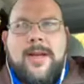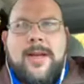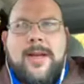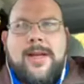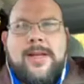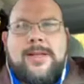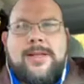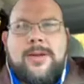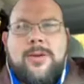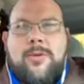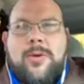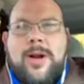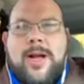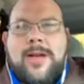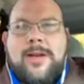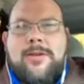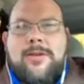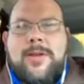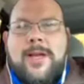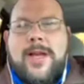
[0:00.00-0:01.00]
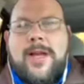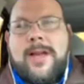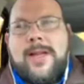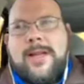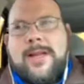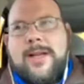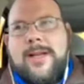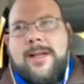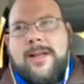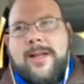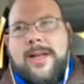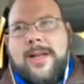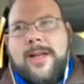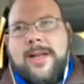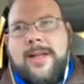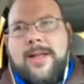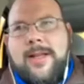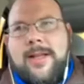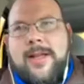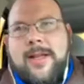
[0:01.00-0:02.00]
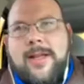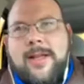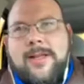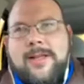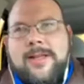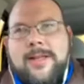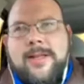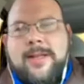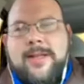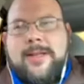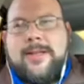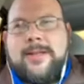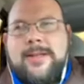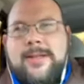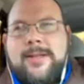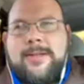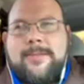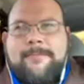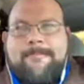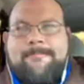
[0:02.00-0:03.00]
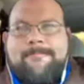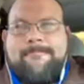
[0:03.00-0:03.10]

And so when I do that in the clinic, it's